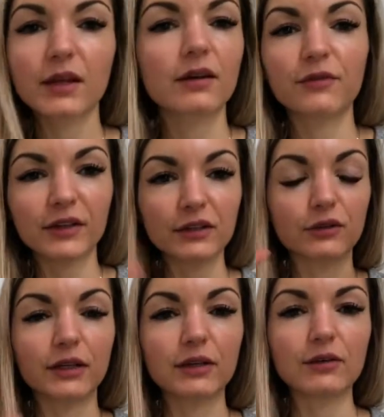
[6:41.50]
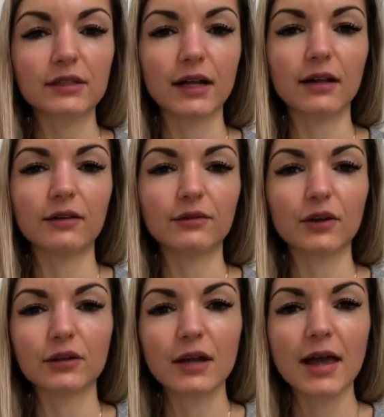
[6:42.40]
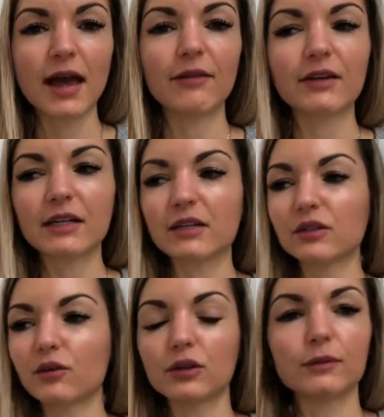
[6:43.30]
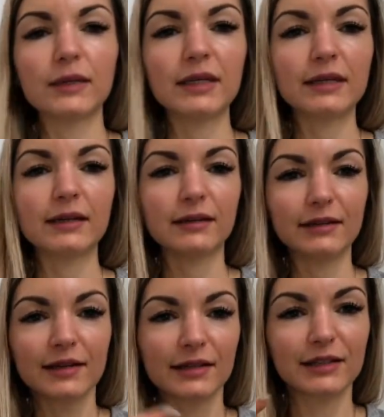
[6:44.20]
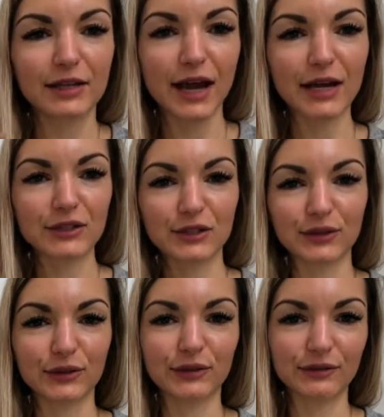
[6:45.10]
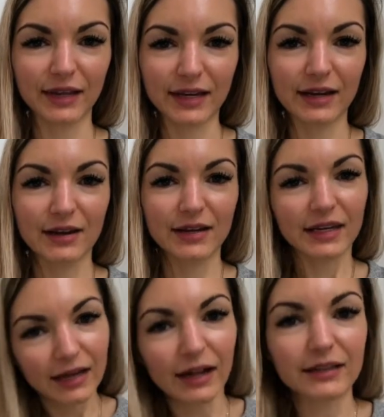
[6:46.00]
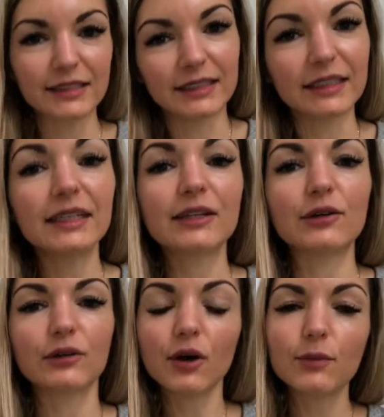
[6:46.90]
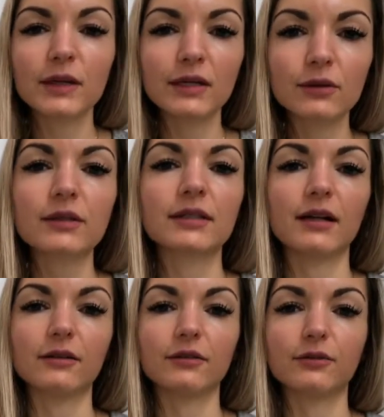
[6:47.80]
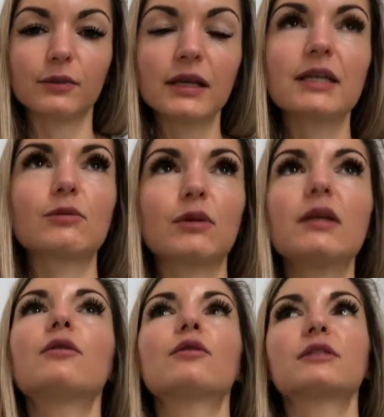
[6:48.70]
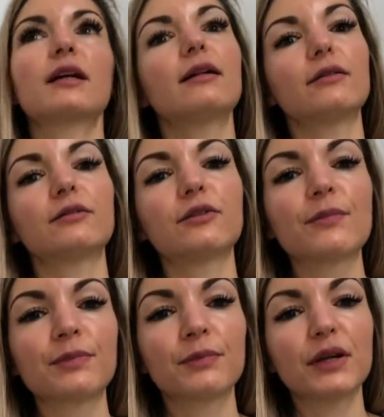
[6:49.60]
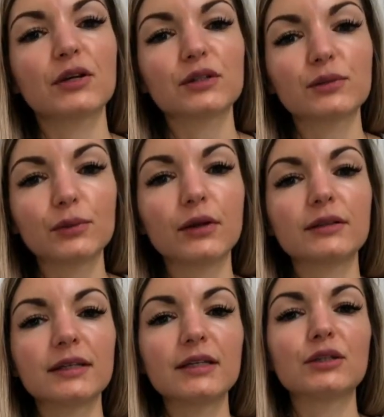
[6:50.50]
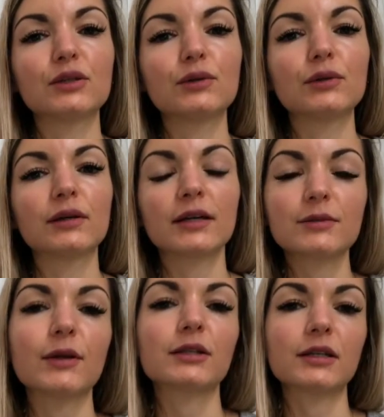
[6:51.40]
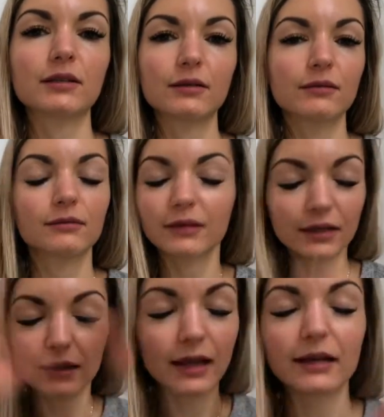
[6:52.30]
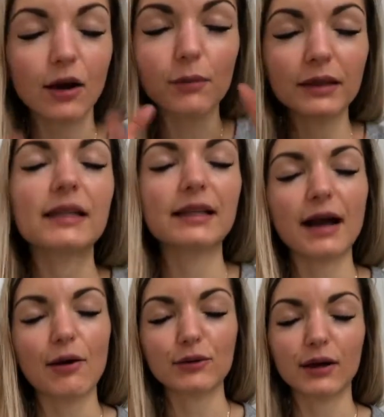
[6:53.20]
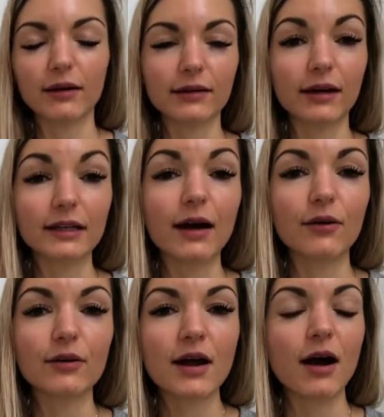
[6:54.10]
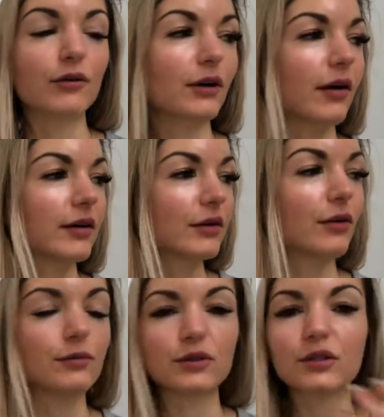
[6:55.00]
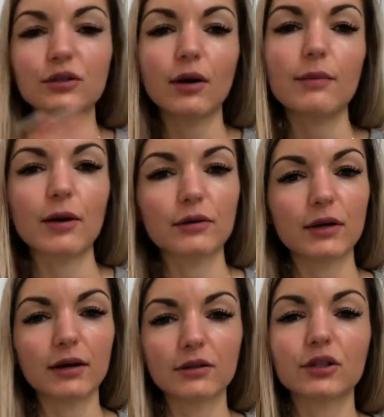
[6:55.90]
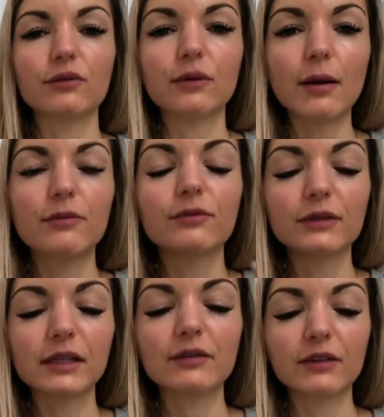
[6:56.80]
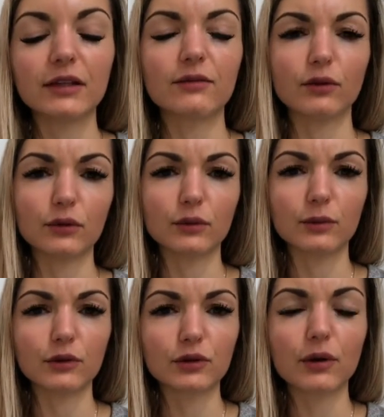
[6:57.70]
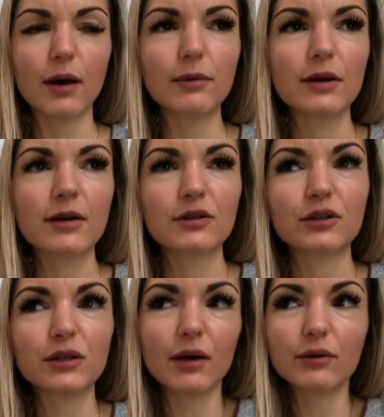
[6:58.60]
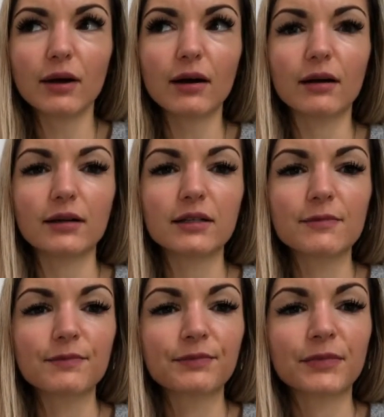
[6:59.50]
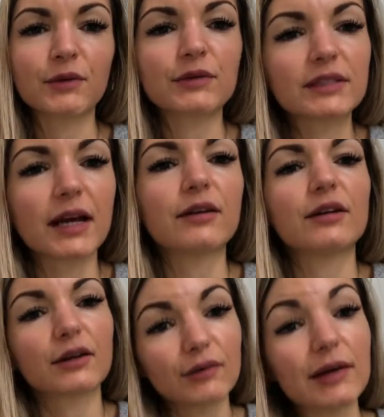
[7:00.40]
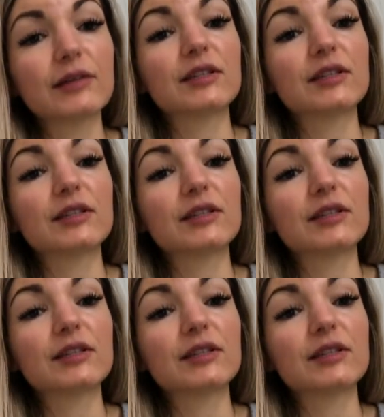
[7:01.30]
filtering yourself, not having this social media detached sort of like alter ego. No, be yourself. Please be yourself. Because the world needs you, especially like completely how you are right now, how you are at home. Just show up how you are. Show up really vulnerable. Show up just how you are. And with Saturn Aquarius,